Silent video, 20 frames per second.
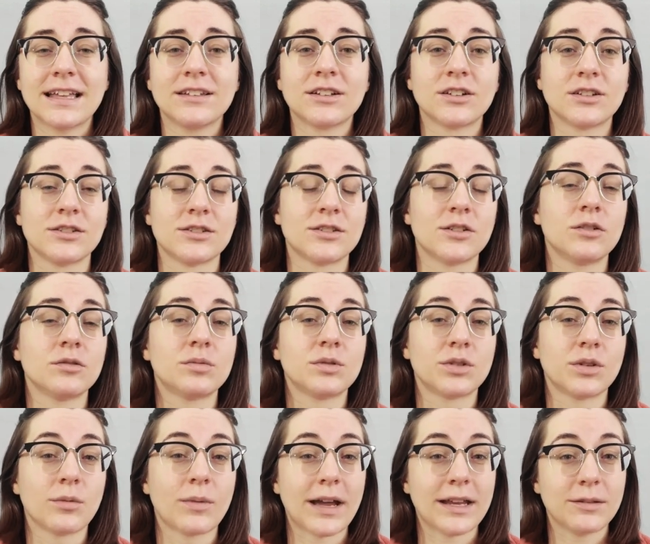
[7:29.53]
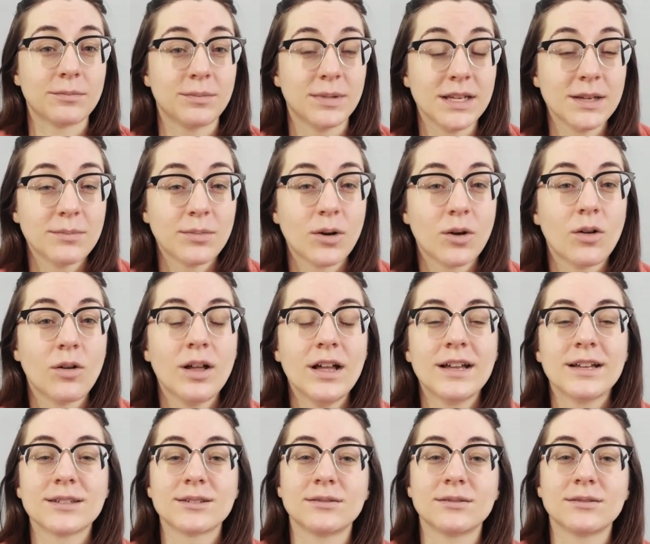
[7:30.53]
and consult with the right people